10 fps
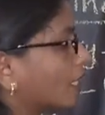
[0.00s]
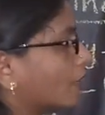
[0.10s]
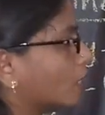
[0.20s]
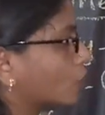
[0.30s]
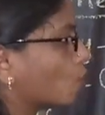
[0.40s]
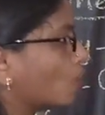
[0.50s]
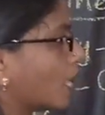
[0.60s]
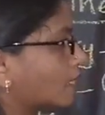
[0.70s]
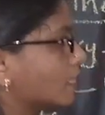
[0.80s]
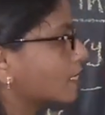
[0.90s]
in the
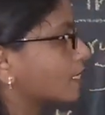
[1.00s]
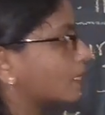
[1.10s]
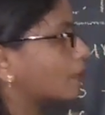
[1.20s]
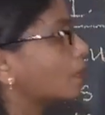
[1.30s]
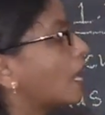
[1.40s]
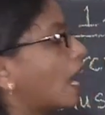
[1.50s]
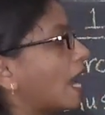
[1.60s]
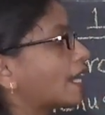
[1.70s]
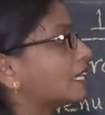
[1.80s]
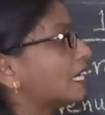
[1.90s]
solar system
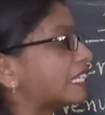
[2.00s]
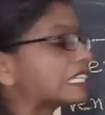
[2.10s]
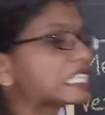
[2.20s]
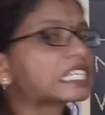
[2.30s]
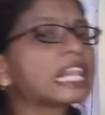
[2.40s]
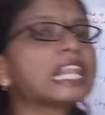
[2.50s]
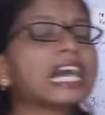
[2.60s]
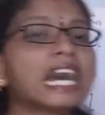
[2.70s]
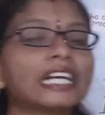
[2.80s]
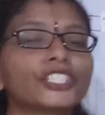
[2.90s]
and it is the
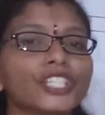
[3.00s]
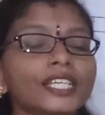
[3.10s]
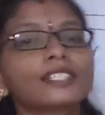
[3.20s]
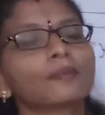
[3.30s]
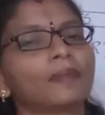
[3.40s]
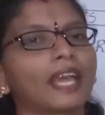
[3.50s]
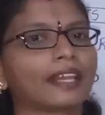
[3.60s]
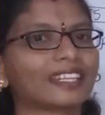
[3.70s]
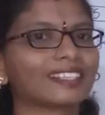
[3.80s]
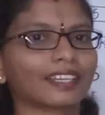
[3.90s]
largest
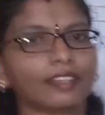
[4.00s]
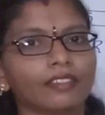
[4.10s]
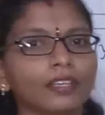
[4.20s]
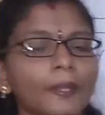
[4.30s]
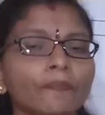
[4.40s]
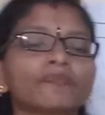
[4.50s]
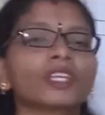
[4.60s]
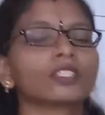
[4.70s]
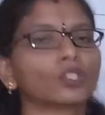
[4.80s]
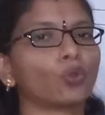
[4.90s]
planet in the
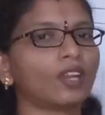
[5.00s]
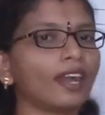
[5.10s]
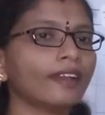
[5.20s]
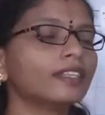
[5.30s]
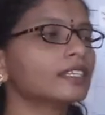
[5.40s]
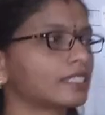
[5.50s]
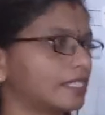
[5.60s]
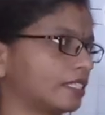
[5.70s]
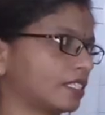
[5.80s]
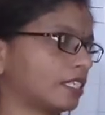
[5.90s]
solar
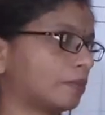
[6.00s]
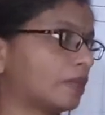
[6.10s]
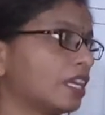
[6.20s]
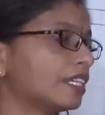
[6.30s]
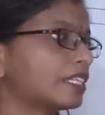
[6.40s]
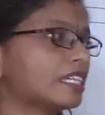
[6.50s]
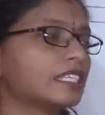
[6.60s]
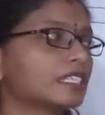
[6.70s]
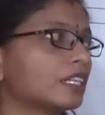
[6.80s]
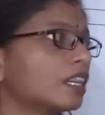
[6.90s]
system. It
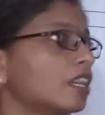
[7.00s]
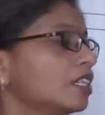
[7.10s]
is a